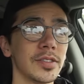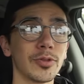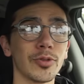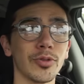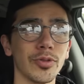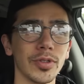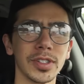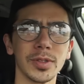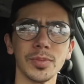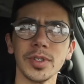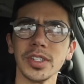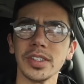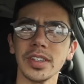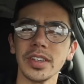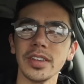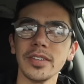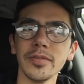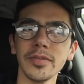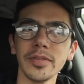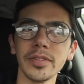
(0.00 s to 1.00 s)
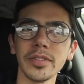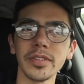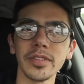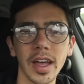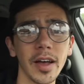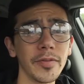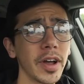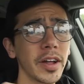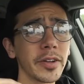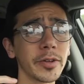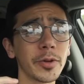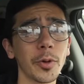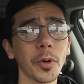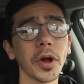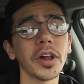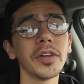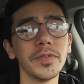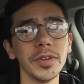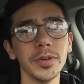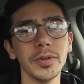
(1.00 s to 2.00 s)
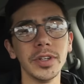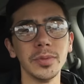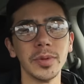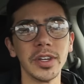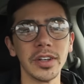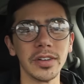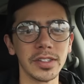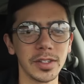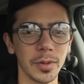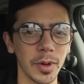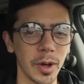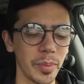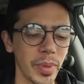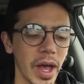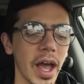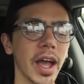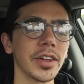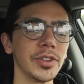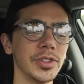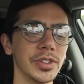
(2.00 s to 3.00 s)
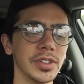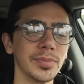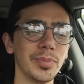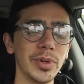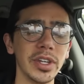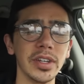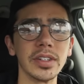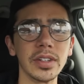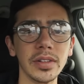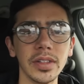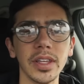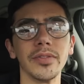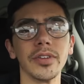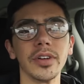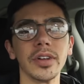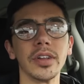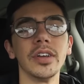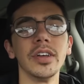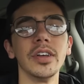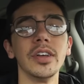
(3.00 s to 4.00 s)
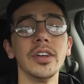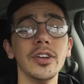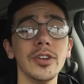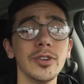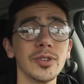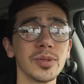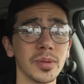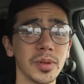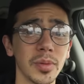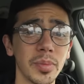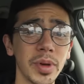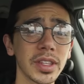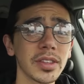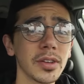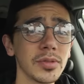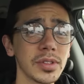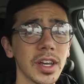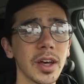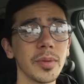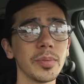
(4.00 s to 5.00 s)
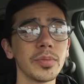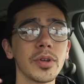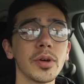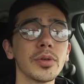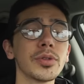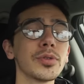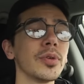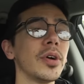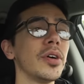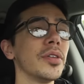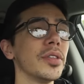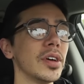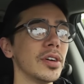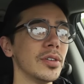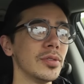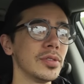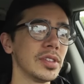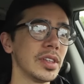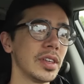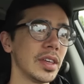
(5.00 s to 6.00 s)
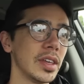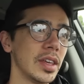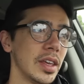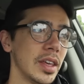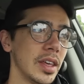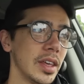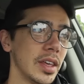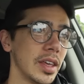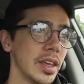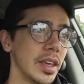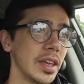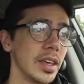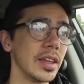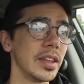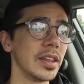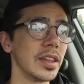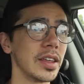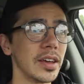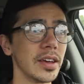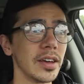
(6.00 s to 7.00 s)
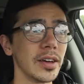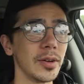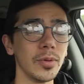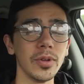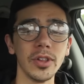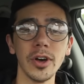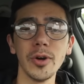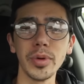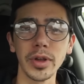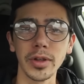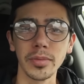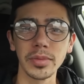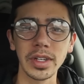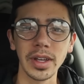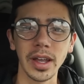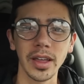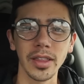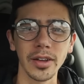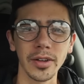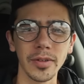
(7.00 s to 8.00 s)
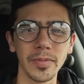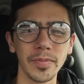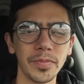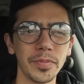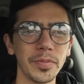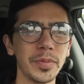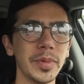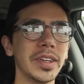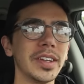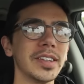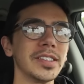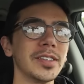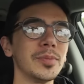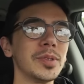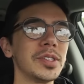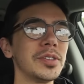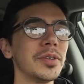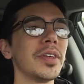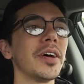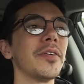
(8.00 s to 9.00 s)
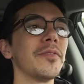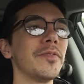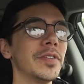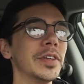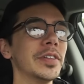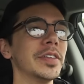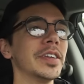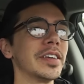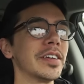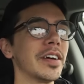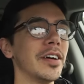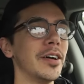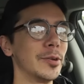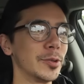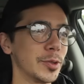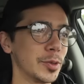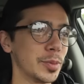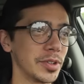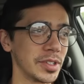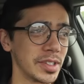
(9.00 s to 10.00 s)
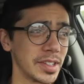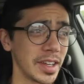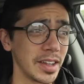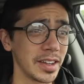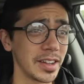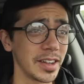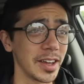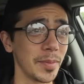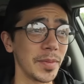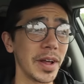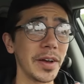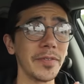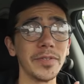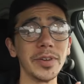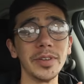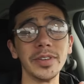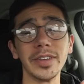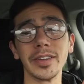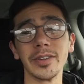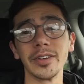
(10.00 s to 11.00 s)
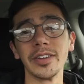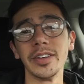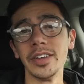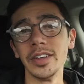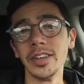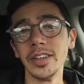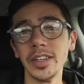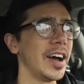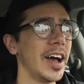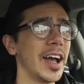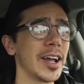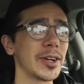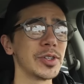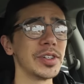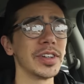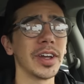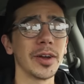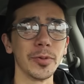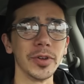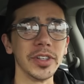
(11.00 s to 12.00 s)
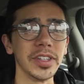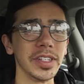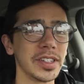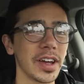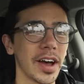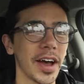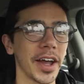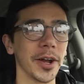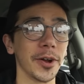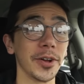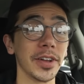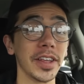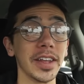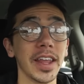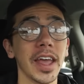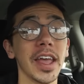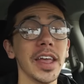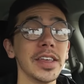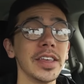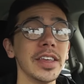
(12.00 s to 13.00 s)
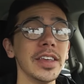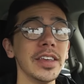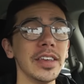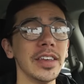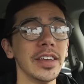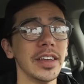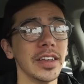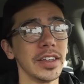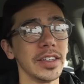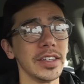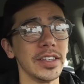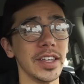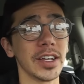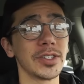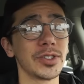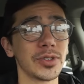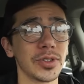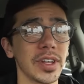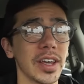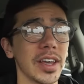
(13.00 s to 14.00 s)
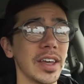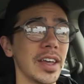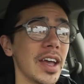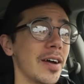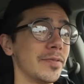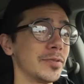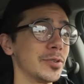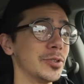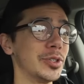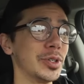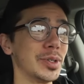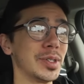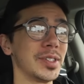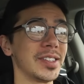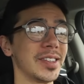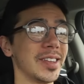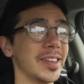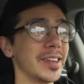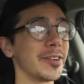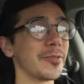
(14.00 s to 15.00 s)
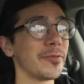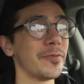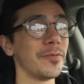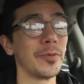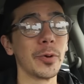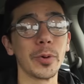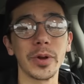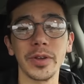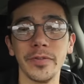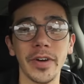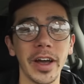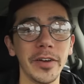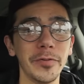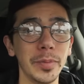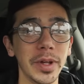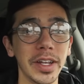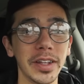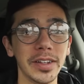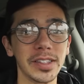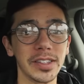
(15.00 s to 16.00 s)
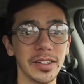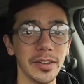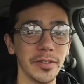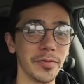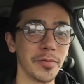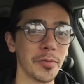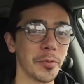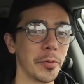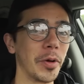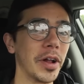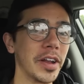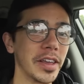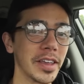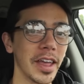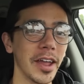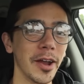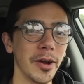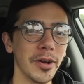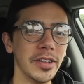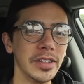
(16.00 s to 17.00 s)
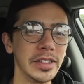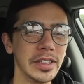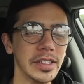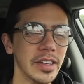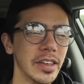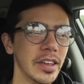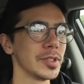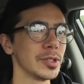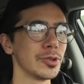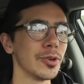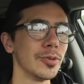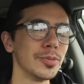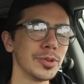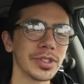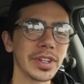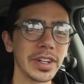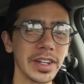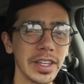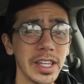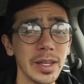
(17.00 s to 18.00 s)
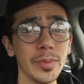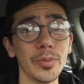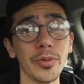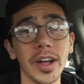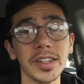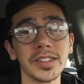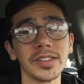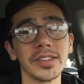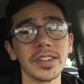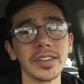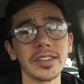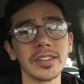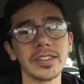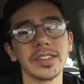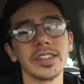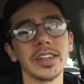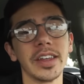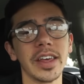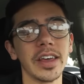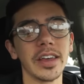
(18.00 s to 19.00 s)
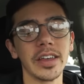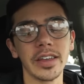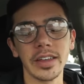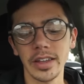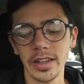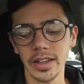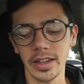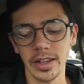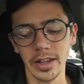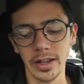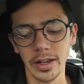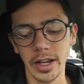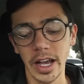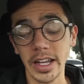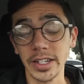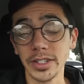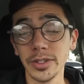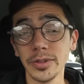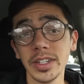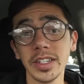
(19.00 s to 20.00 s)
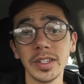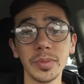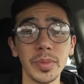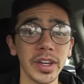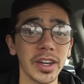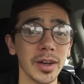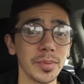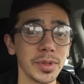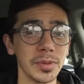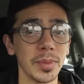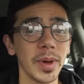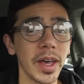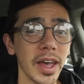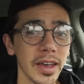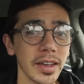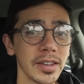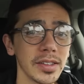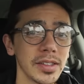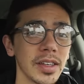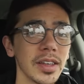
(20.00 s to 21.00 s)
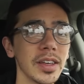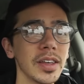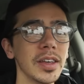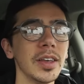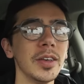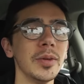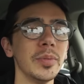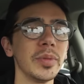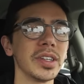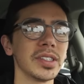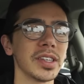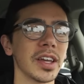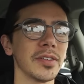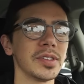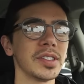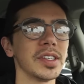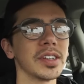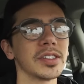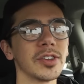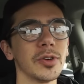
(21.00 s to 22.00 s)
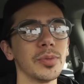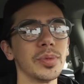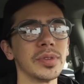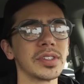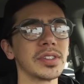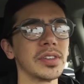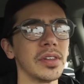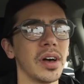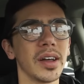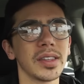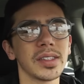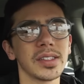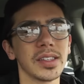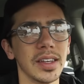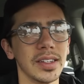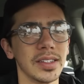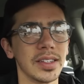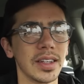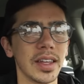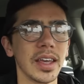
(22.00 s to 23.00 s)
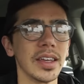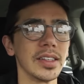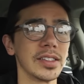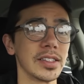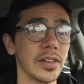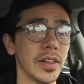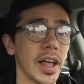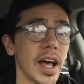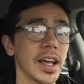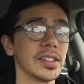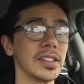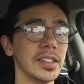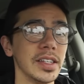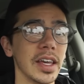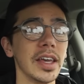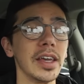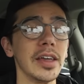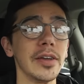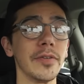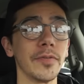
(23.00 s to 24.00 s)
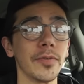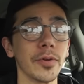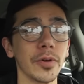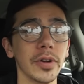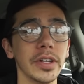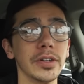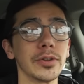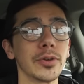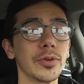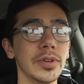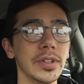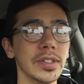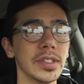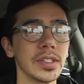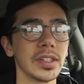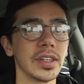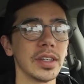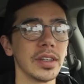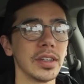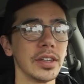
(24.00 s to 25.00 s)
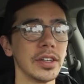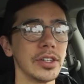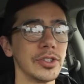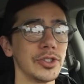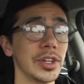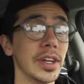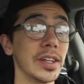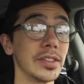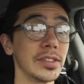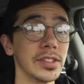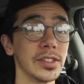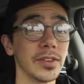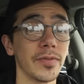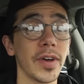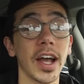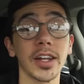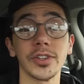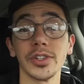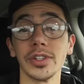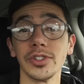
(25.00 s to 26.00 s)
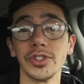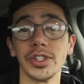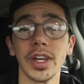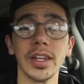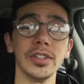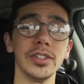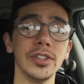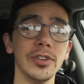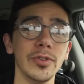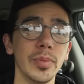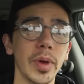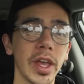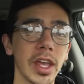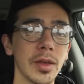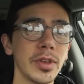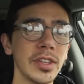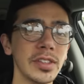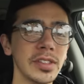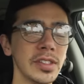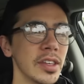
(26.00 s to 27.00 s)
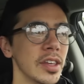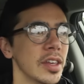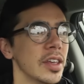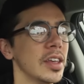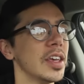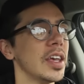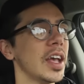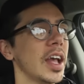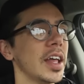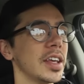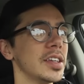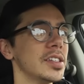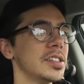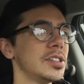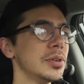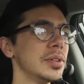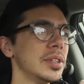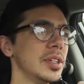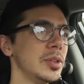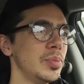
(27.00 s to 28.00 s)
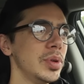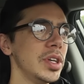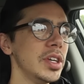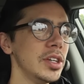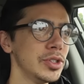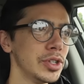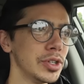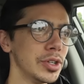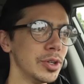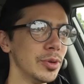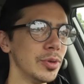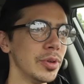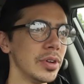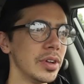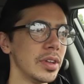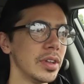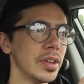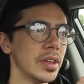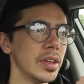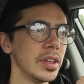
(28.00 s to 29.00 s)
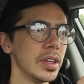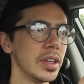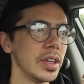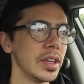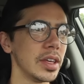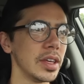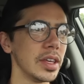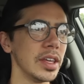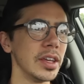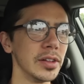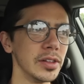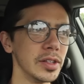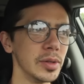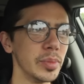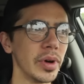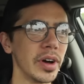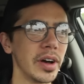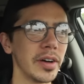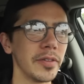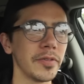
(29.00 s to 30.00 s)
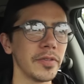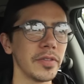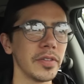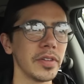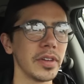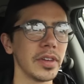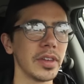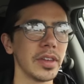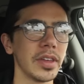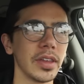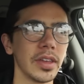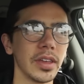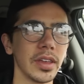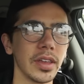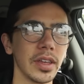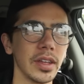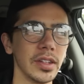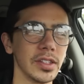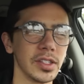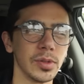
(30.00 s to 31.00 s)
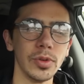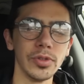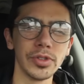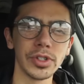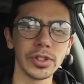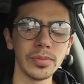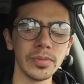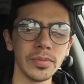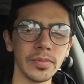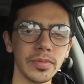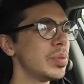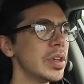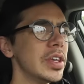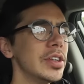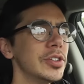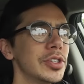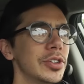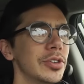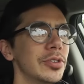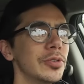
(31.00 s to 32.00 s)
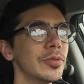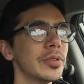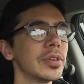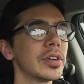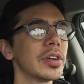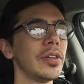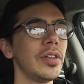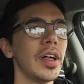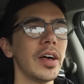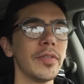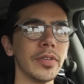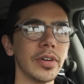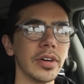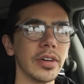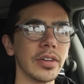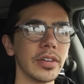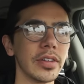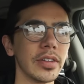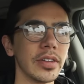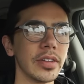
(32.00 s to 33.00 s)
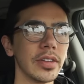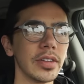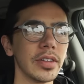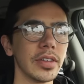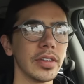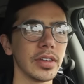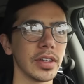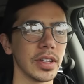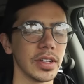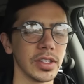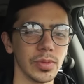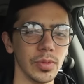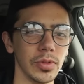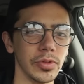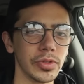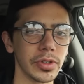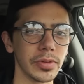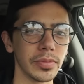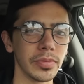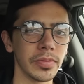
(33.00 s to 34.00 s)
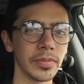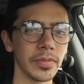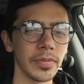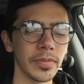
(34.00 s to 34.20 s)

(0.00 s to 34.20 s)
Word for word: Christmas Eve. I've gotten quite a few emails about packages being delivered. So I'm going to pick those up, go through all those, and uh, we'll open them together. Because I'm still not feeling 100%. I'm not feeling... I actually got really tired and achy yesterday after just like 45 minutes of running errands. So I'm just gonna keep resting today. Uh, I do need to pick up some eggs because I have six open slots and today is the last day for increased chances of hatching Gen 2 babies. And I still need Pichu, Igglybuff, and Smoochum. Pichu, Cleffa, and Smoochum.